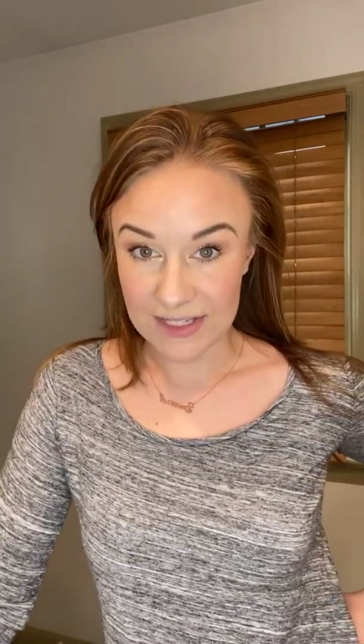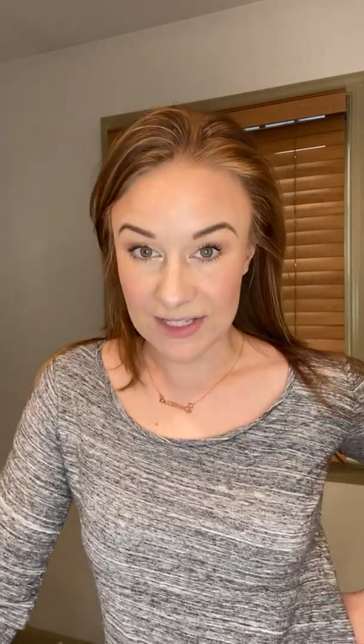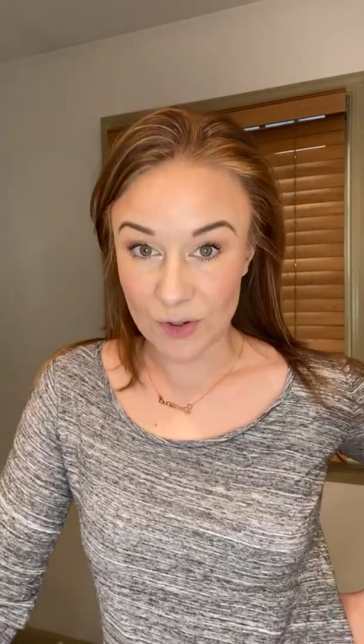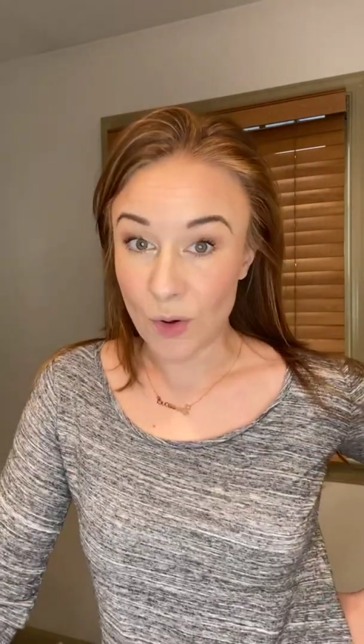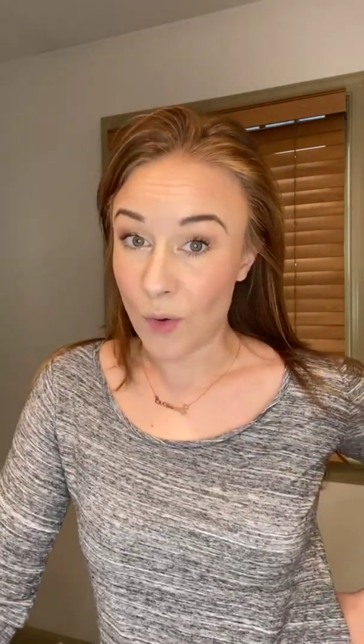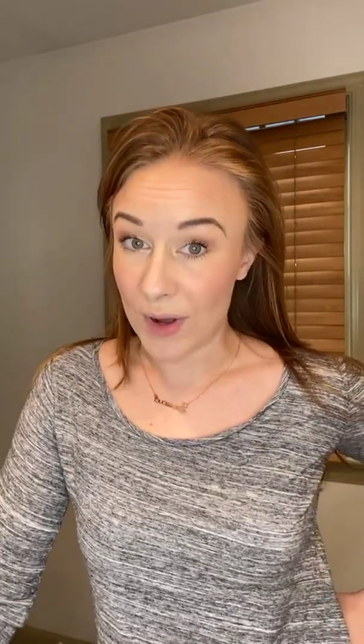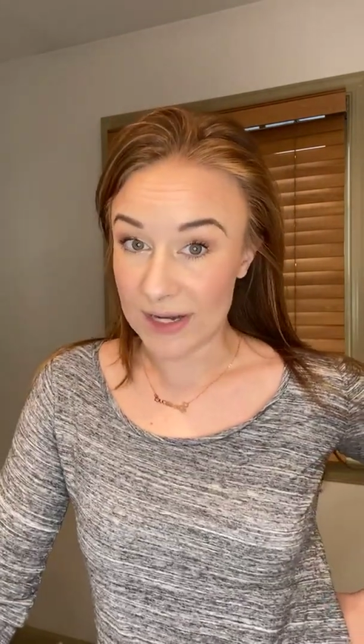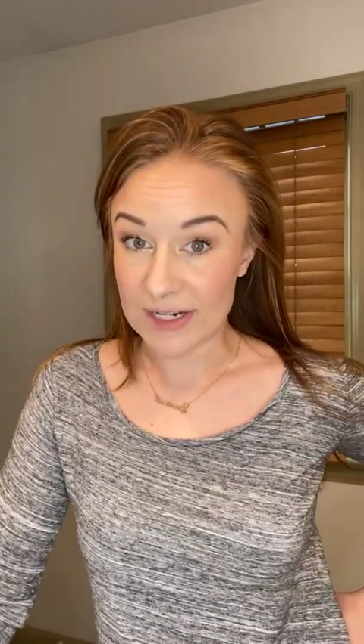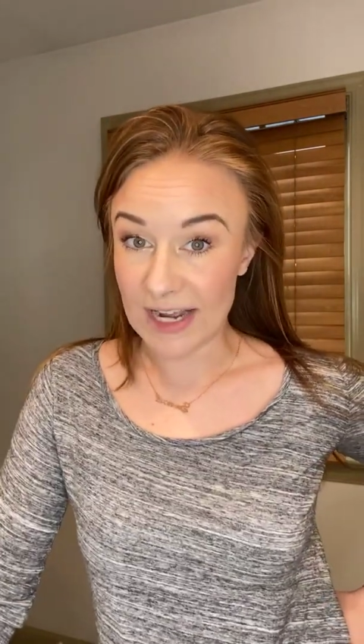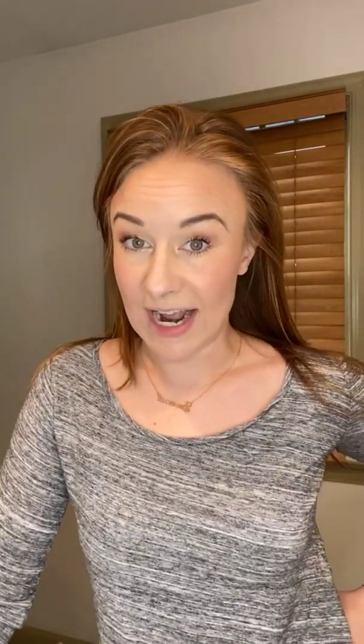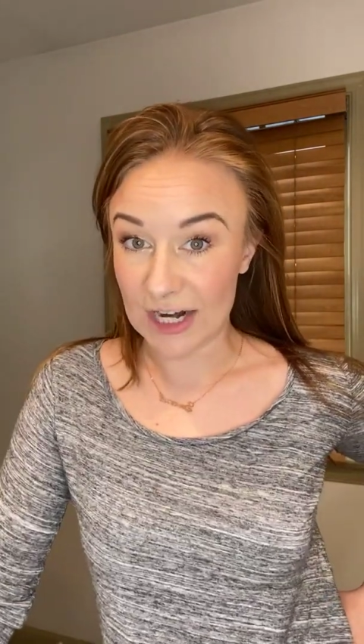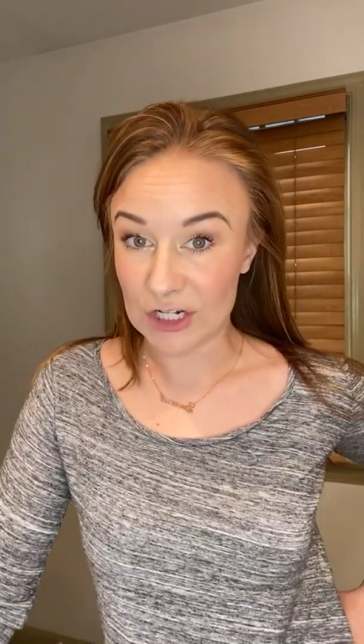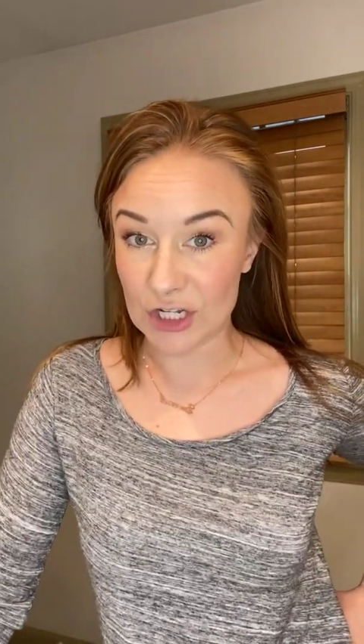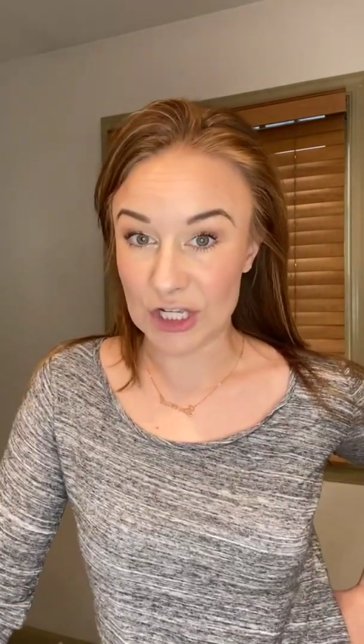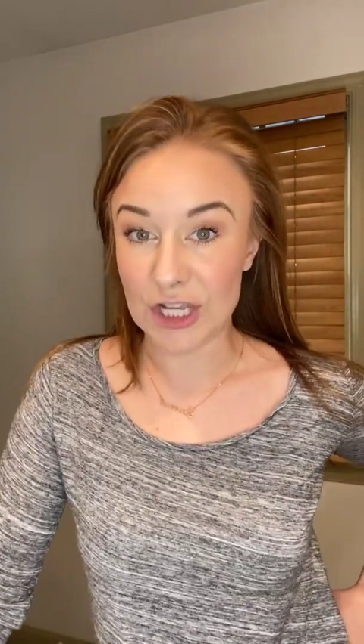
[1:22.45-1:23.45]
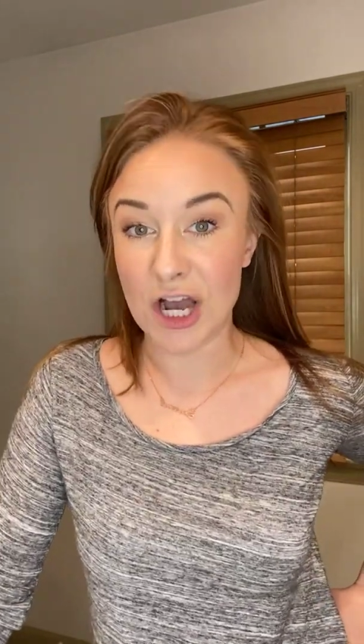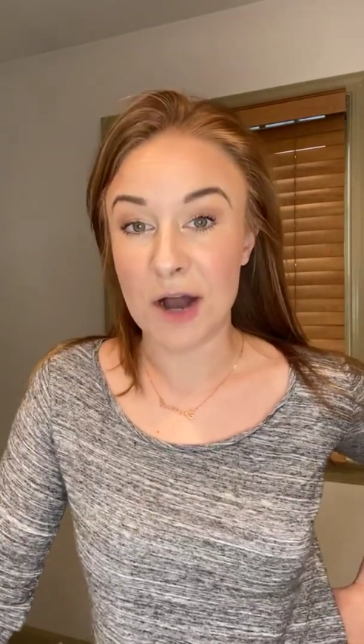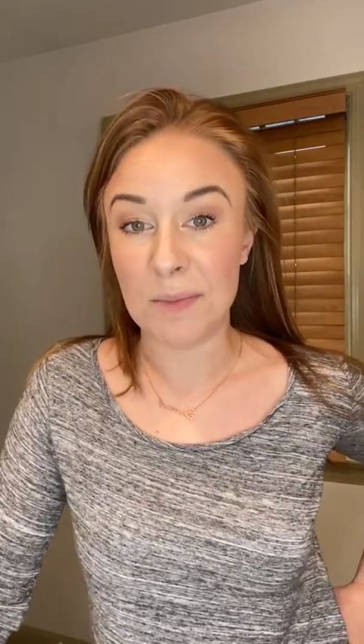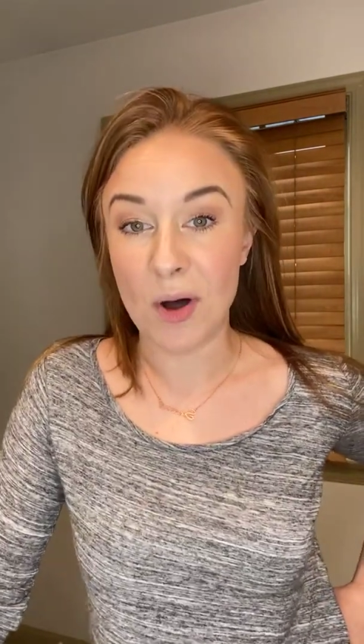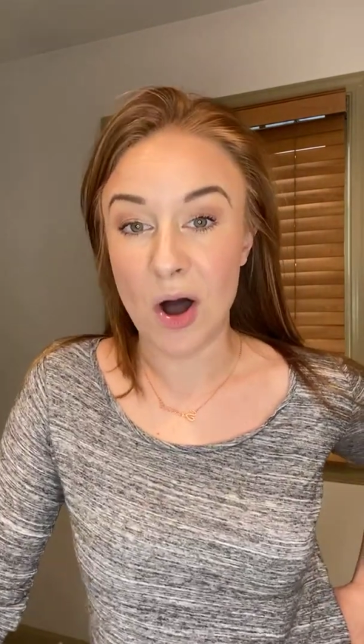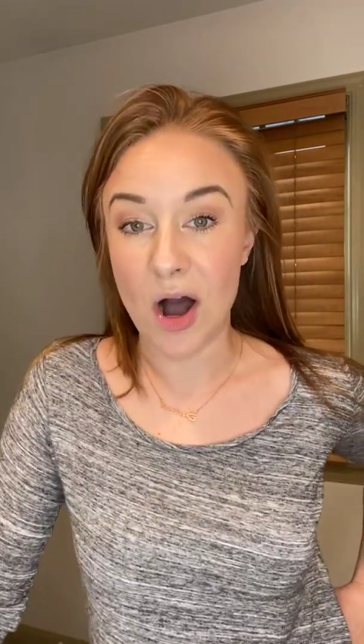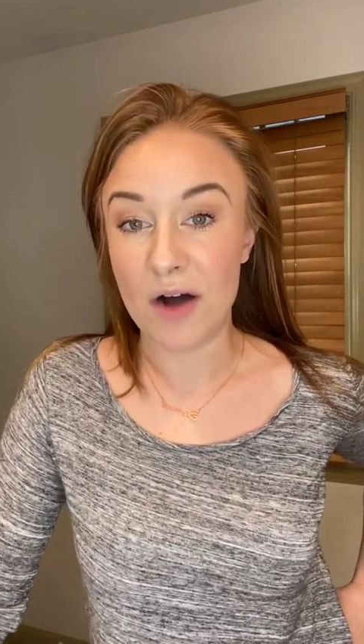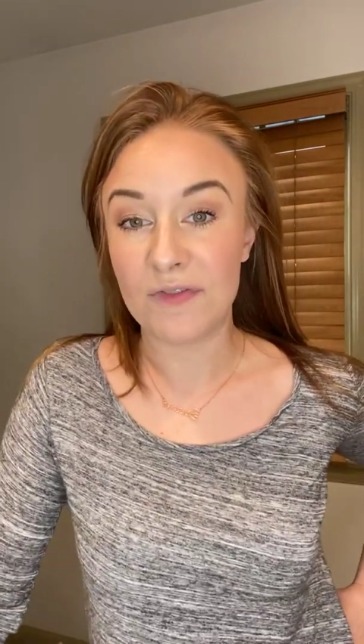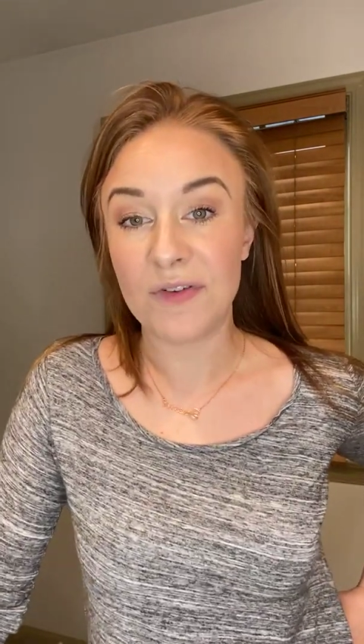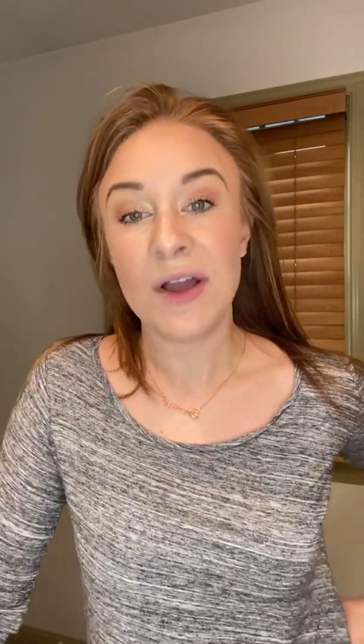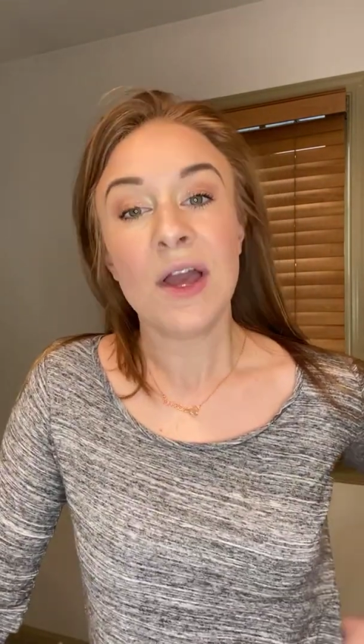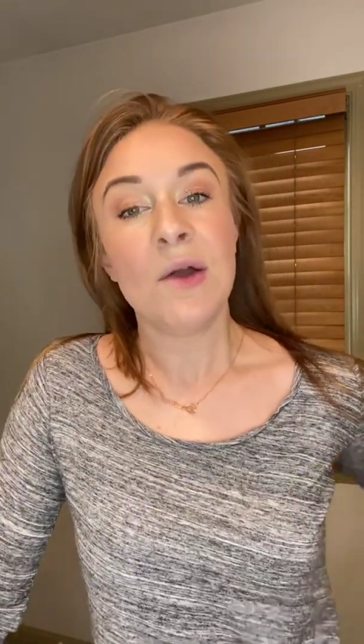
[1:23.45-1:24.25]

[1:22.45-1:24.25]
going to actually come off.